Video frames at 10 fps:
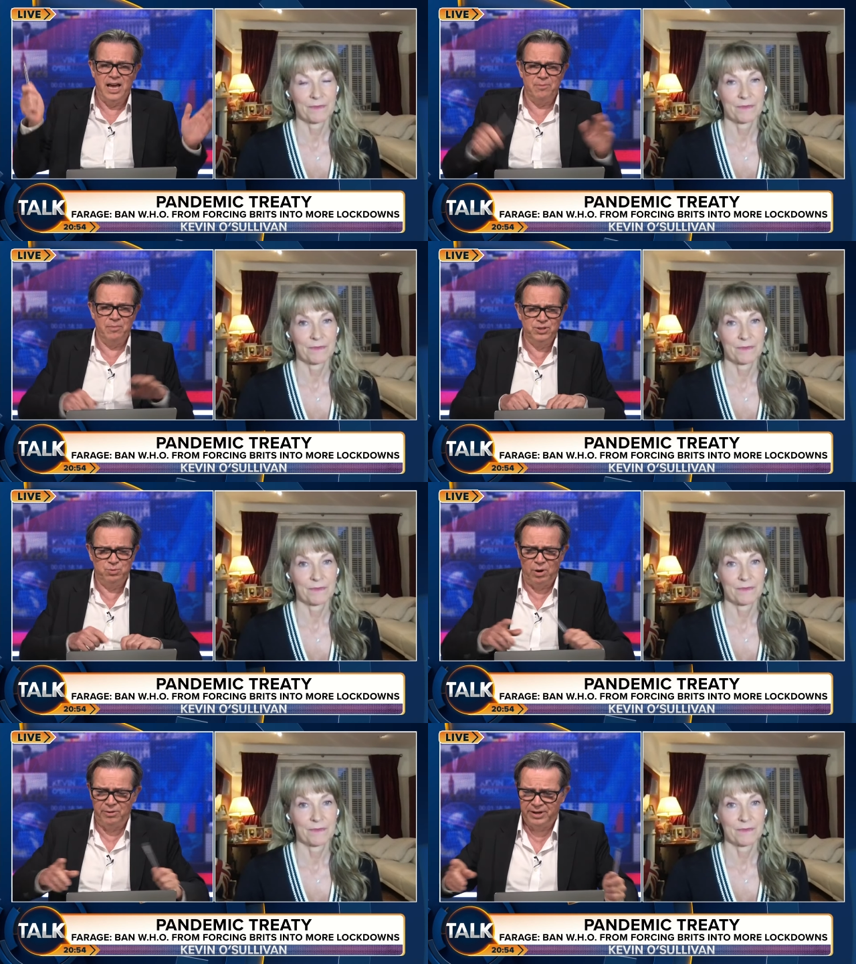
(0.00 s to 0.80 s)
Speaker 1: And most
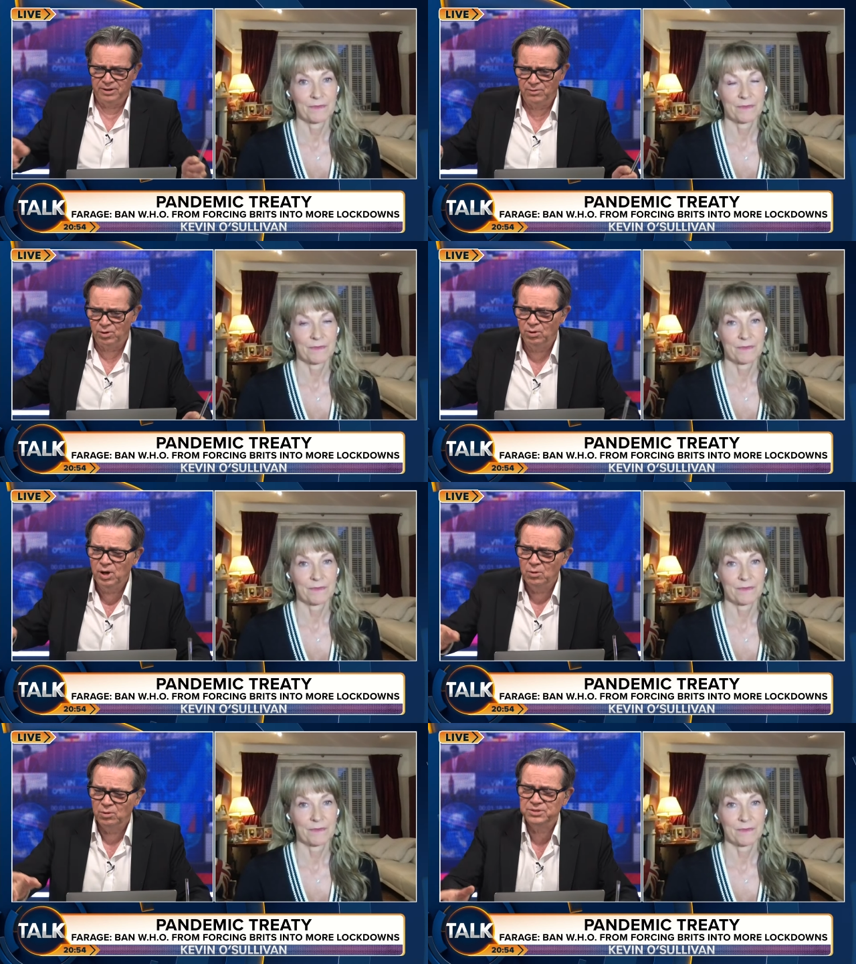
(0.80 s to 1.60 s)
most worrying of all,
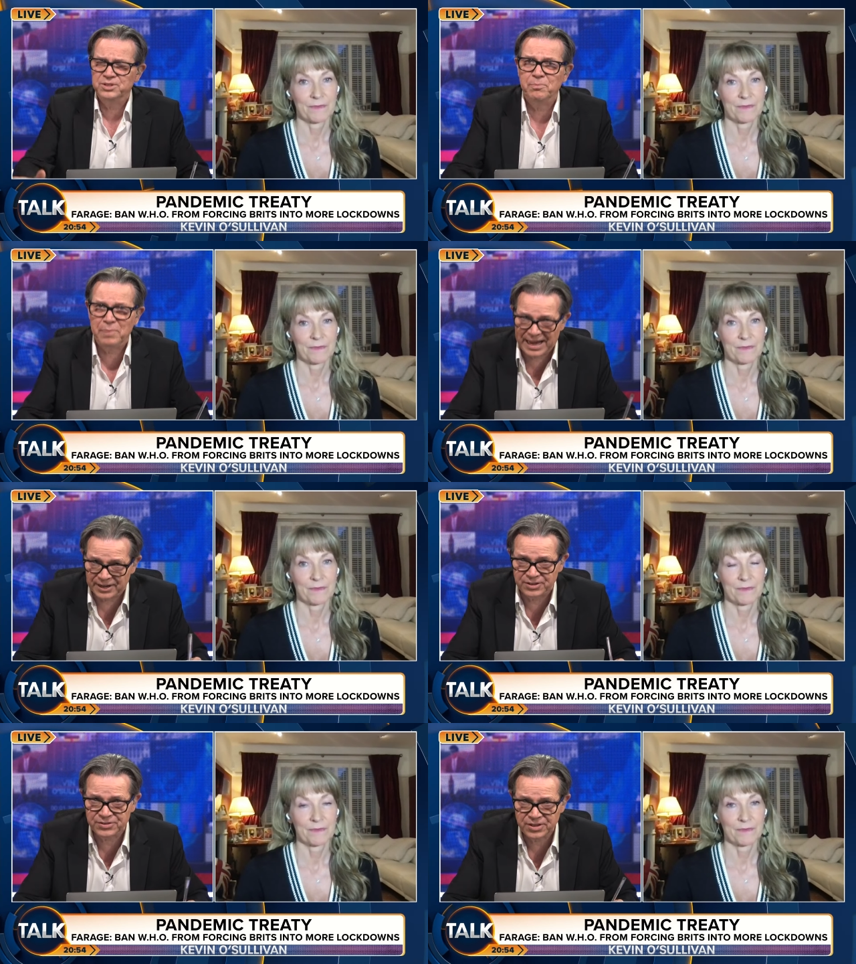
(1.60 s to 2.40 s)
wants to
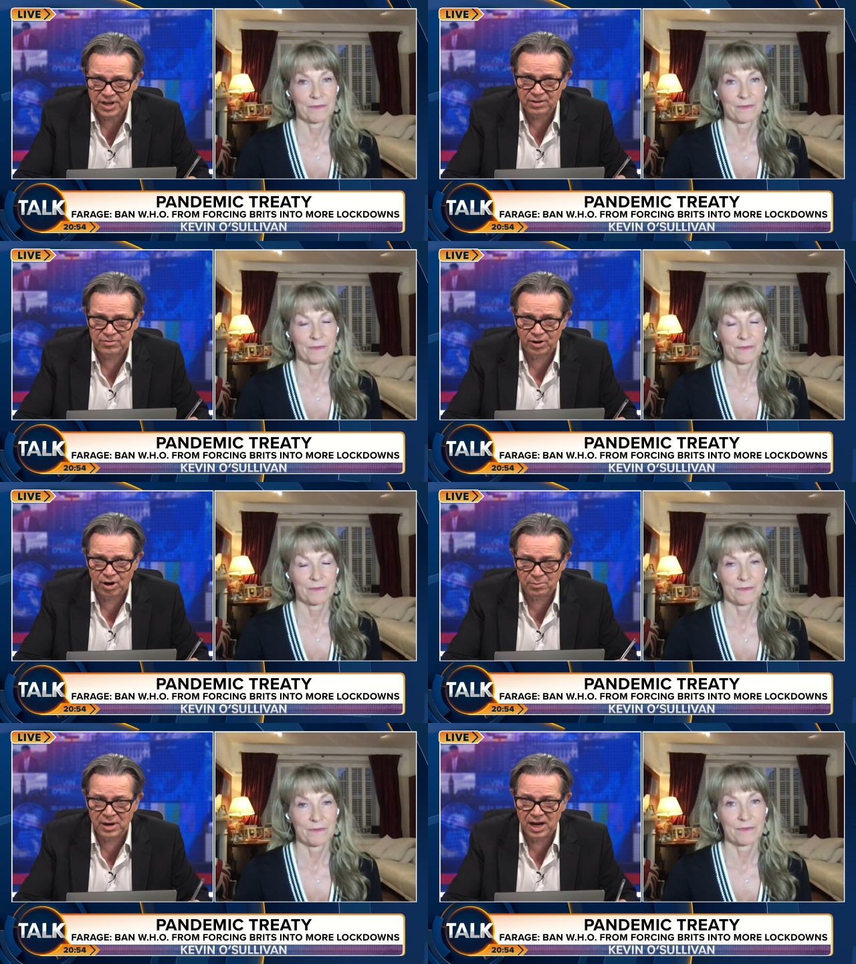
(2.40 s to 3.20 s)
ban us
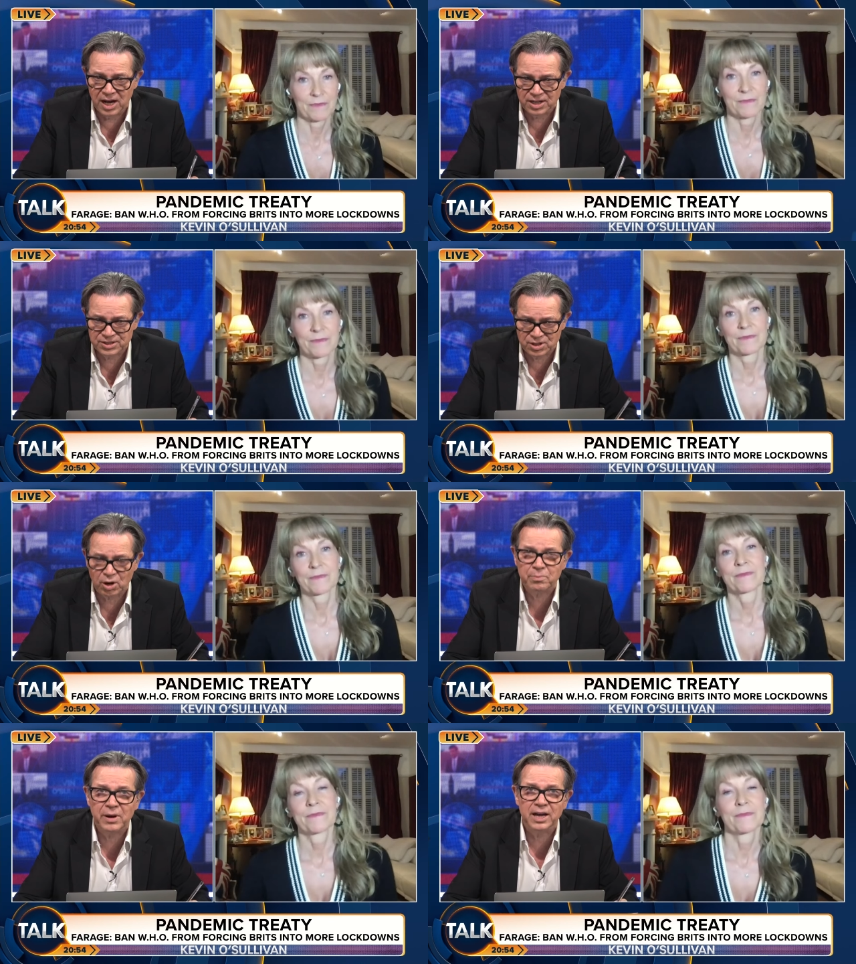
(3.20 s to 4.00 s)
from uh,
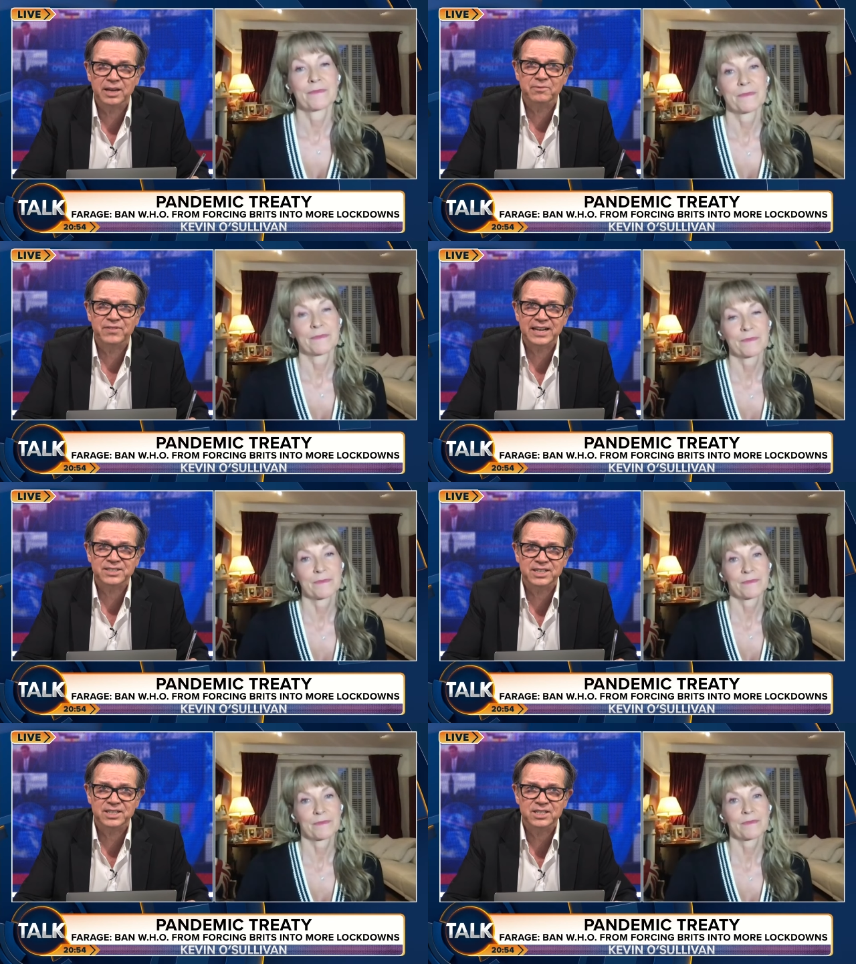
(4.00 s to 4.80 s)
stockpiling
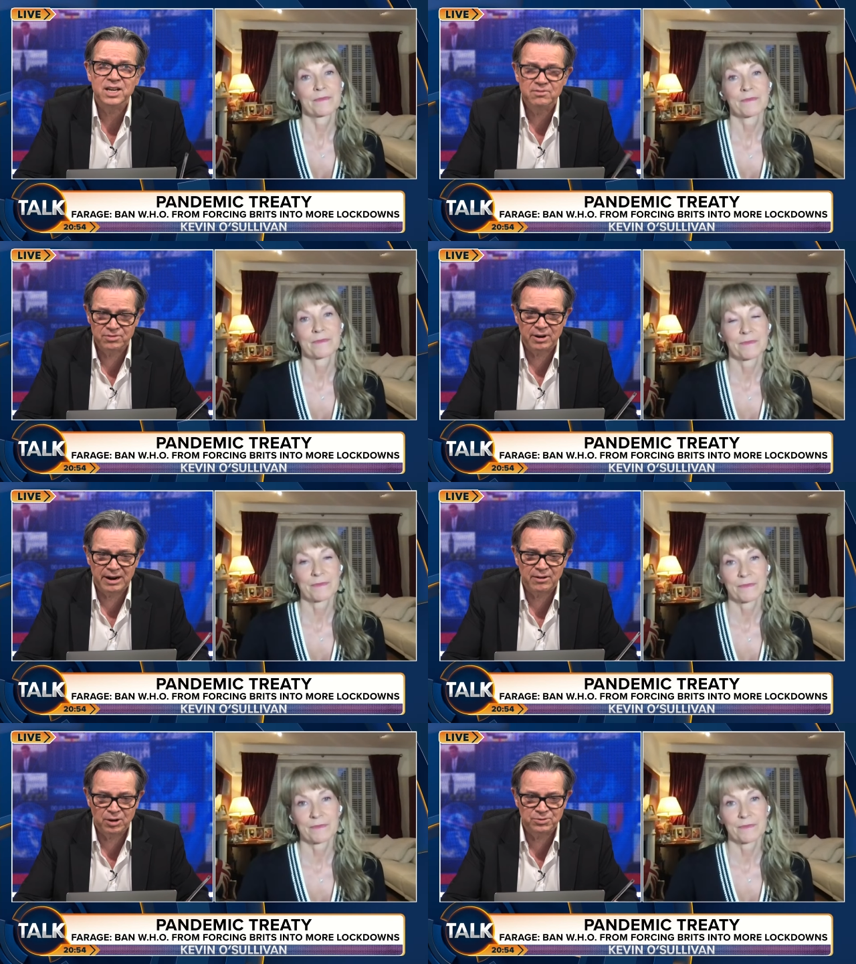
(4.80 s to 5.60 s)
vaccines for
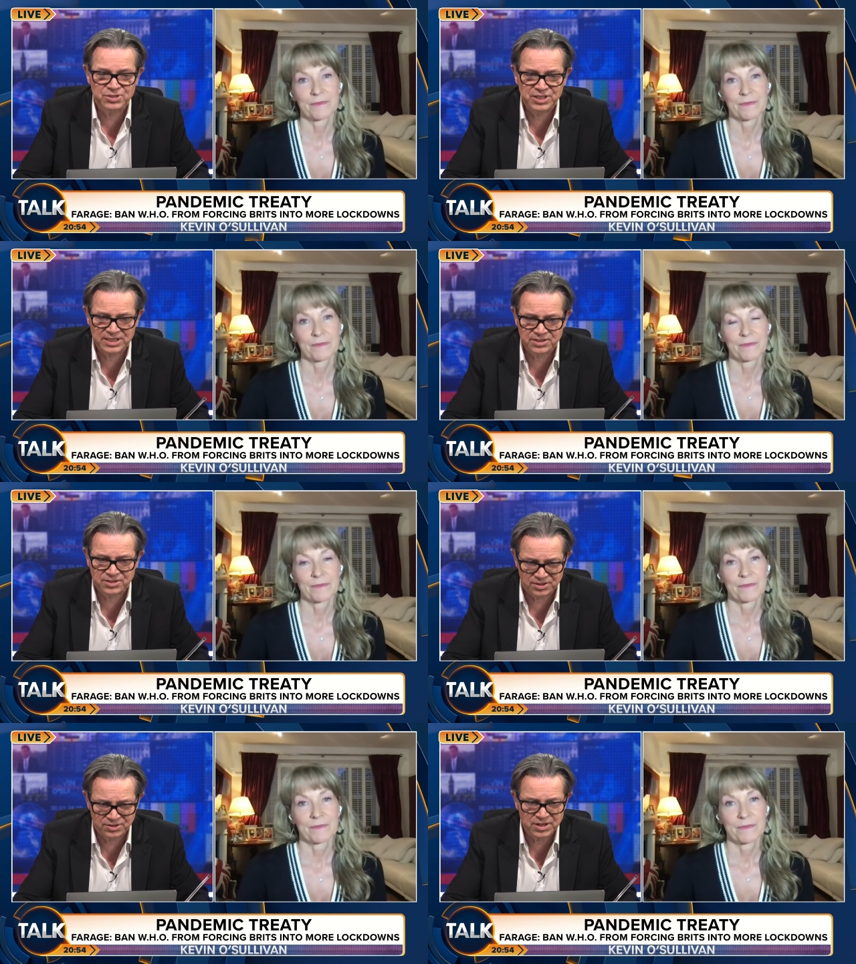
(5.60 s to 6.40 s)
our own
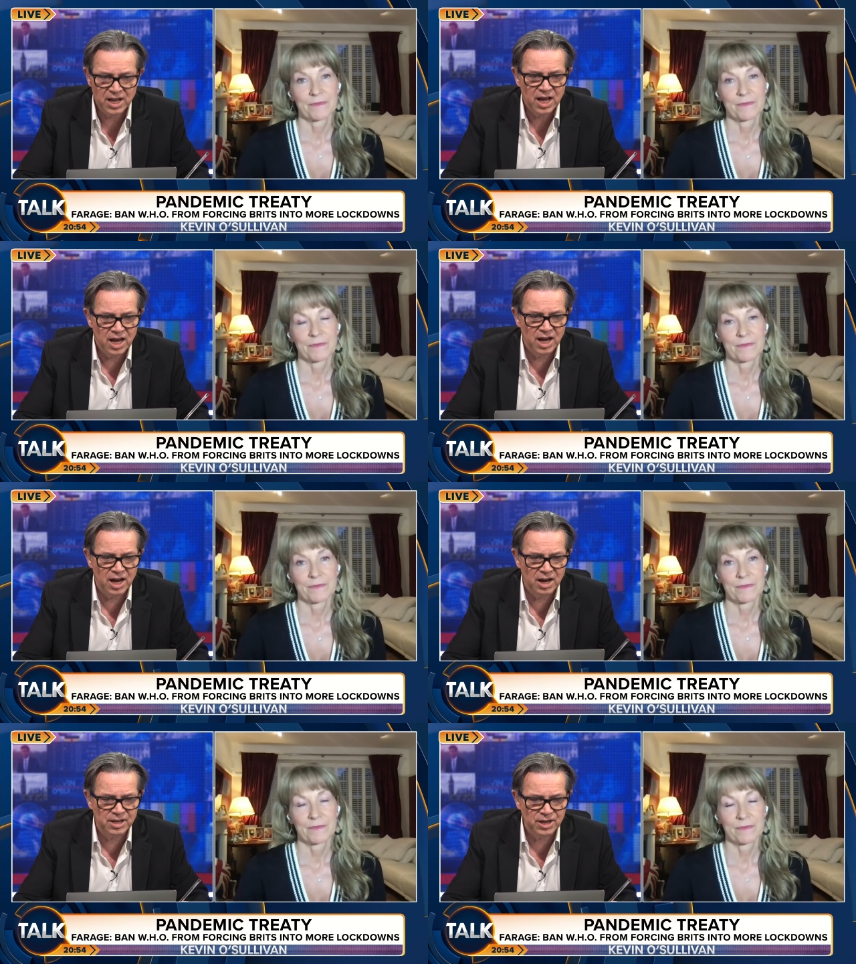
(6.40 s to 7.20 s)
citizens.
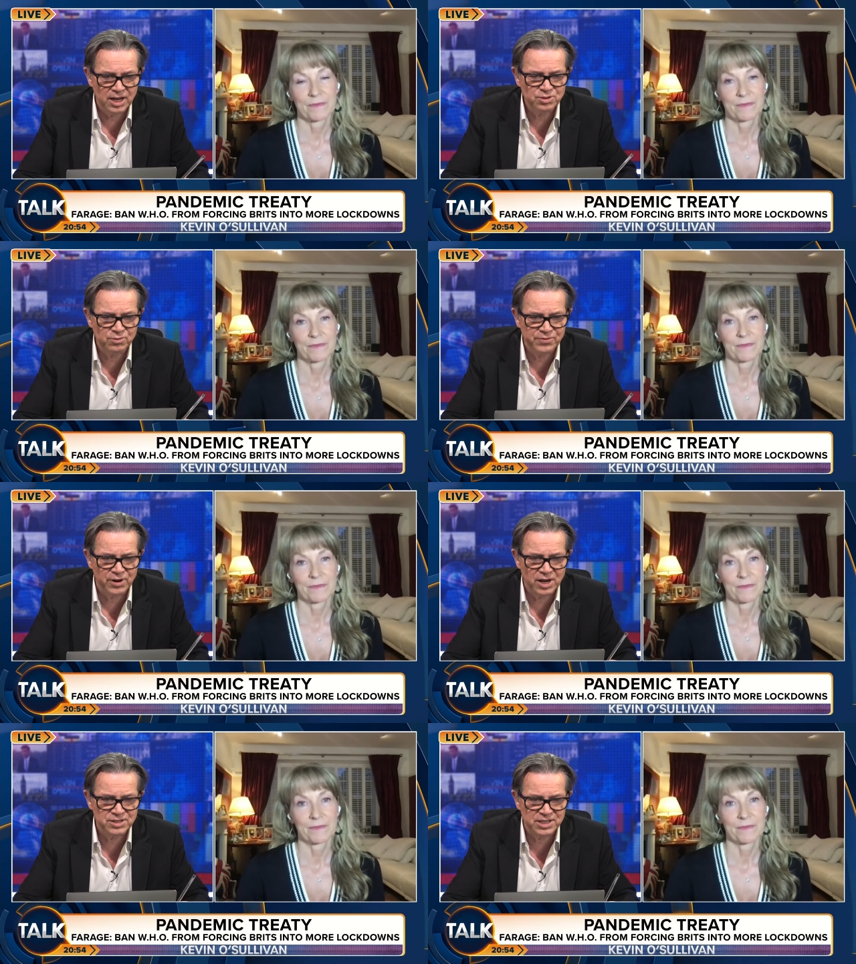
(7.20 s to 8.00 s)
Uh, Nigel
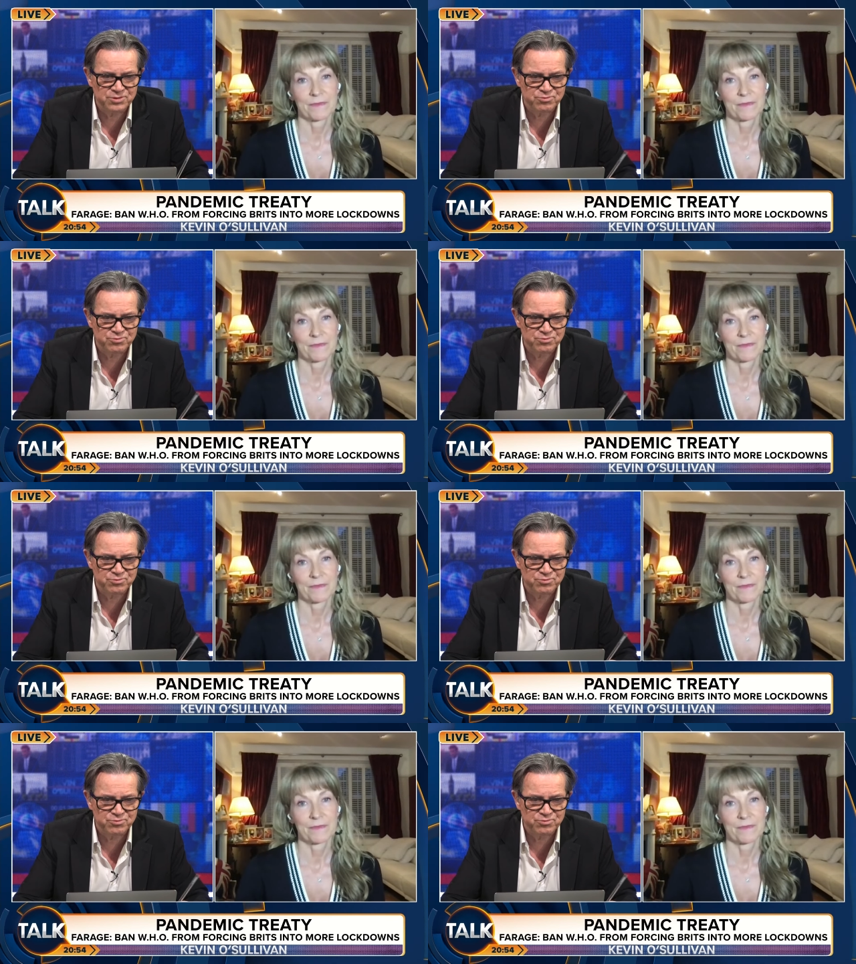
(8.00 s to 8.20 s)
Farage is